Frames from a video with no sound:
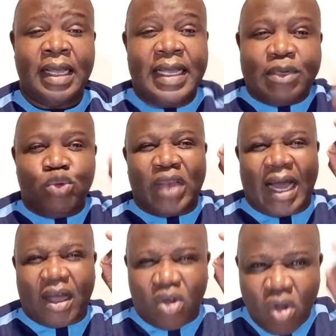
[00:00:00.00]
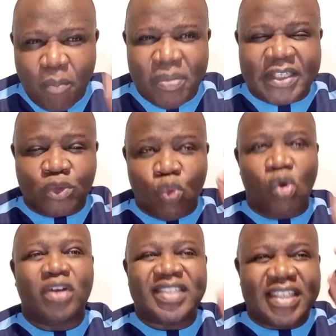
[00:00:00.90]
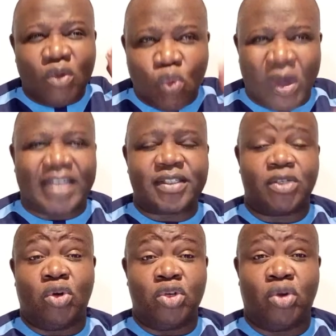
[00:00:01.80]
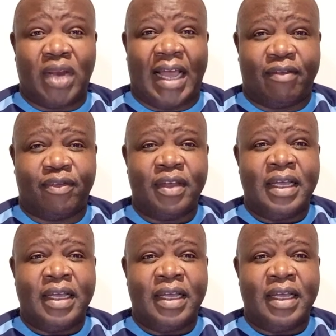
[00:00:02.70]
It will accomplish what he wants on your life.